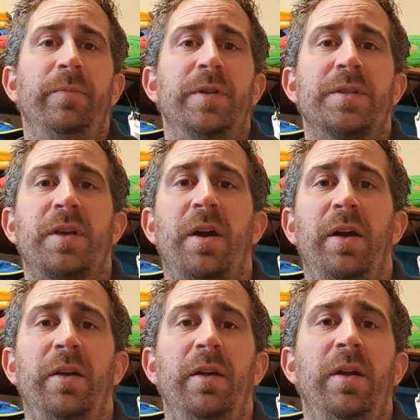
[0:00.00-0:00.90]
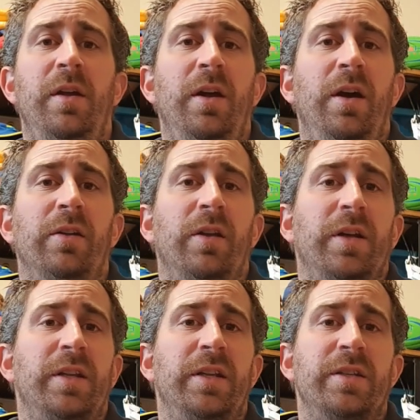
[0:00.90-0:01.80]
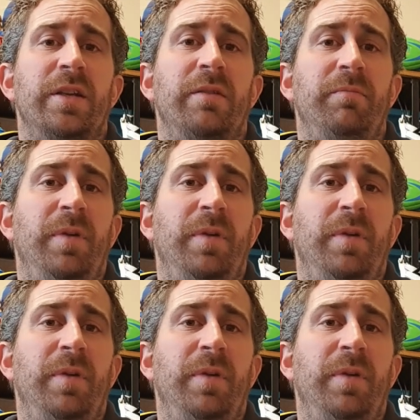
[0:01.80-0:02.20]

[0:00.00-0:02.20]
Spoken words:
So I'd like you to